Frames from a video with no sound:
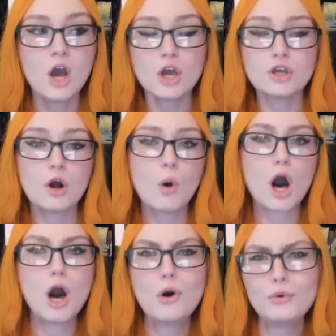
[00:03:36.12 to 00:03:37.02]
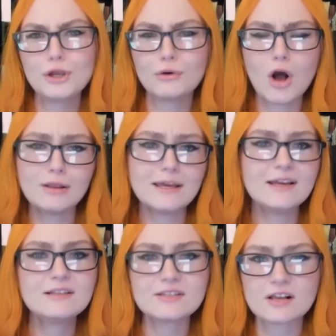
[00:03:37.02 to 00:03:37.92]
you know, oh, you're all
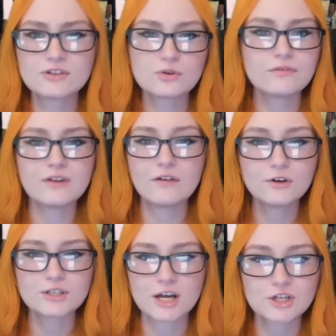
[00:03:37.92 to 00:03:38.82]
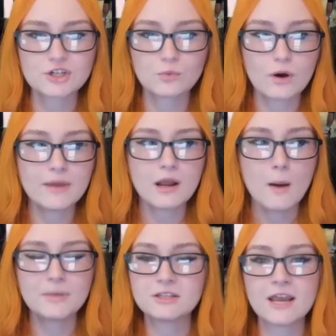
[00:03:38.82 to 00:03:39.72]
incels who have never touched a woman,
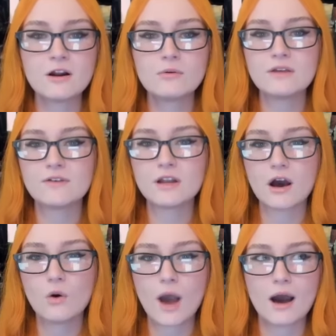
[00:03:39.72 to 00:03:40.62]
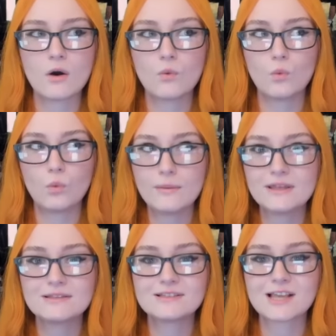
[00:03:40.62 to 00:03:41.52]
but they don't even know how
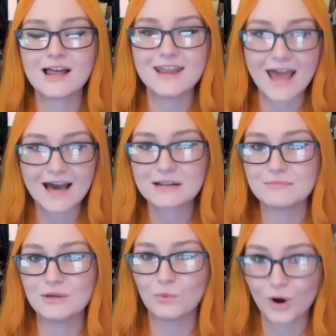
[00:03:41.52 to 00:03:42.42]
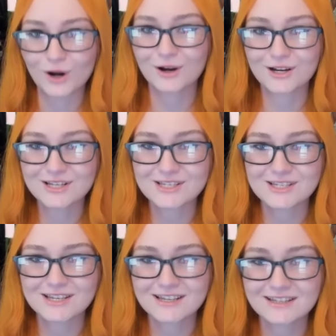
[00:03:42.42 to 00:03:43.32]
women's anatomy
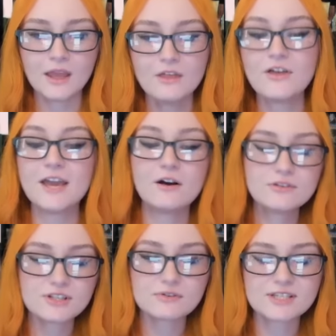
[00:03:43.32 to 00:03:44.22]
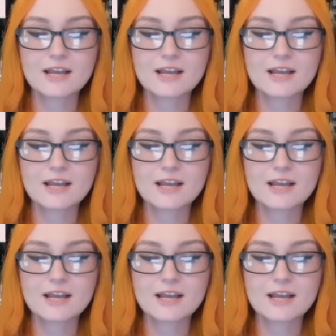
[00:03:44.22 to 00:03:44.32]
works. They also said,